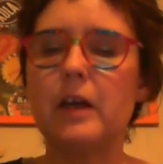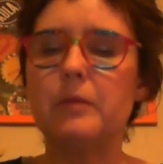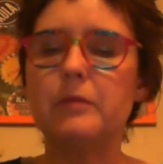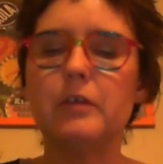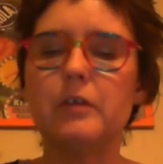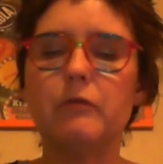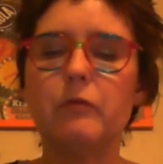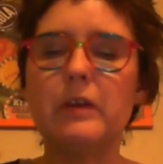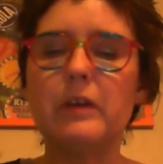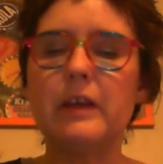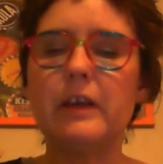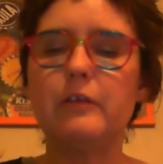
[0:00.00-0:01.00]
So when
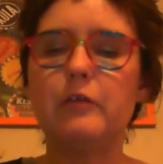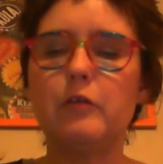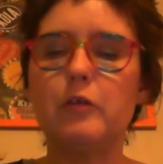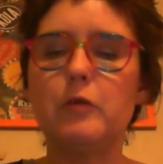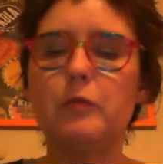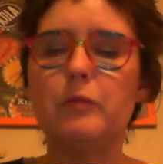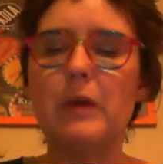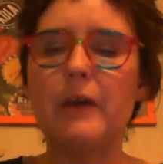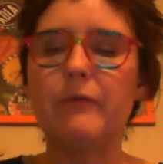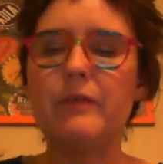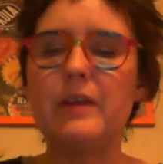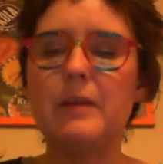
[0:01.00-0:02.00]
they do have
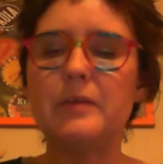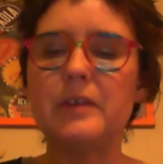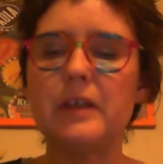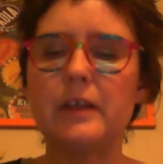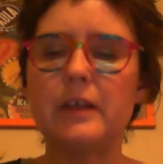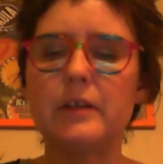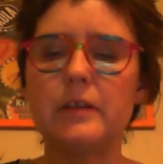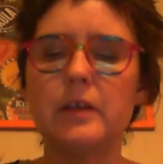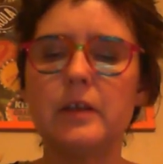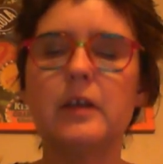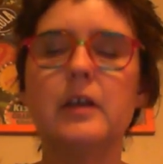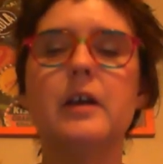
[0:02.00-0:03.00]
lipsticks
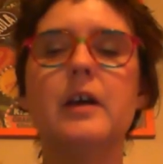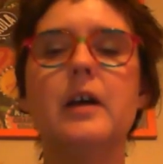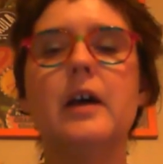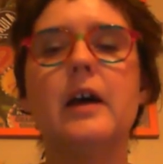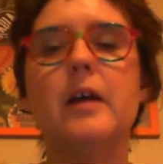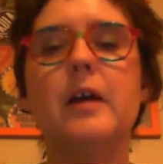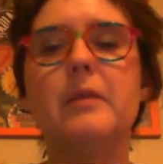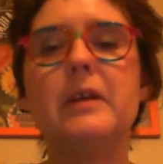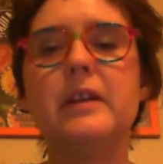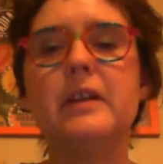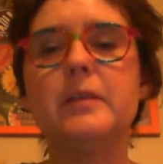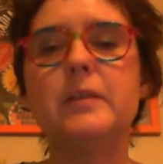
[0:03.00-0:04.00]

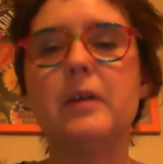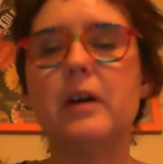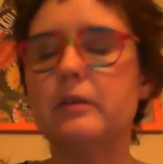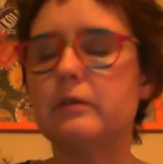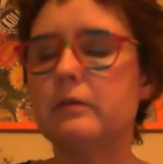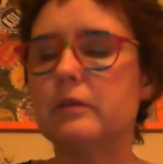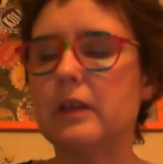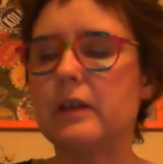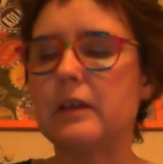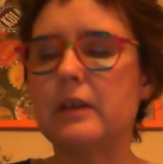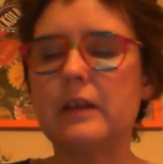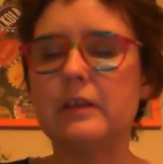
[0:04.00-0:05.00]
in these parcels, I
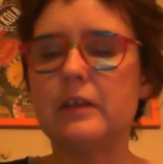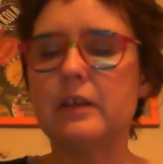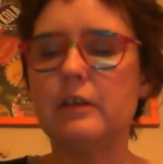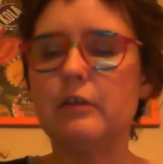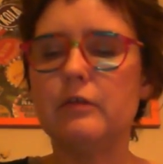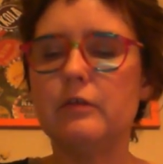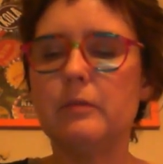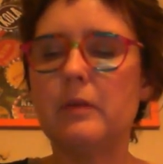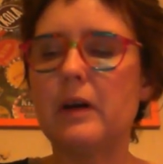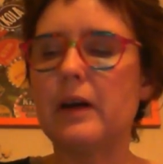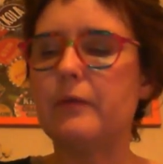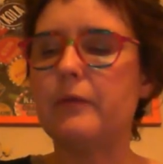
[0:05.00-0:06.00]
can actually use them.
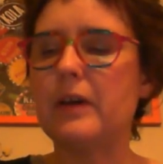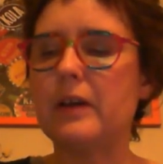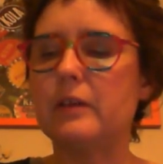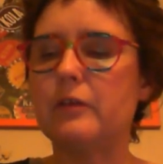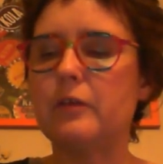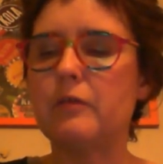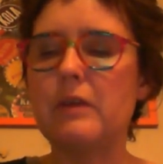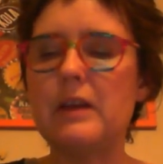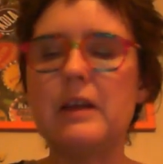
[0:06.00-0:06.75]
I've had 3